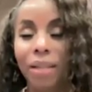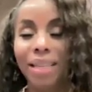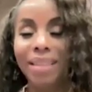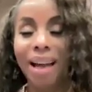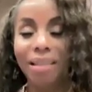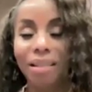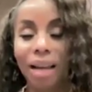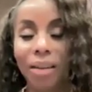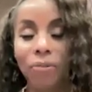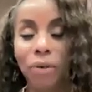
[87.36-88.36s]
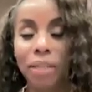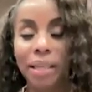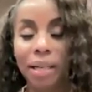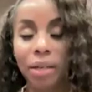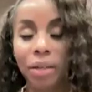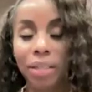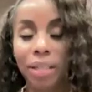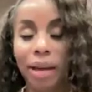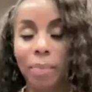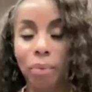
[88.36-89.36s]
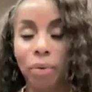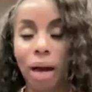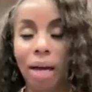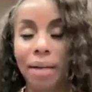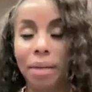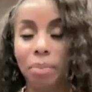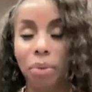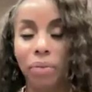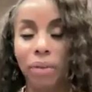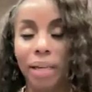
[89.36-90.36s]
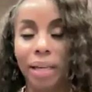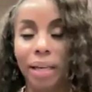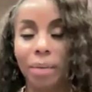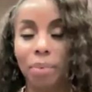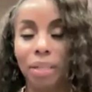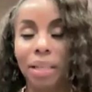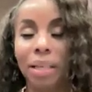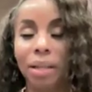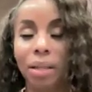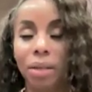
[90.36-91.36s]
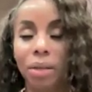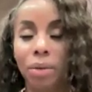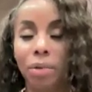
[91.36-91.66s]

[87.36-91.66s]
Feeling that life force energy, that prana moving beneath you,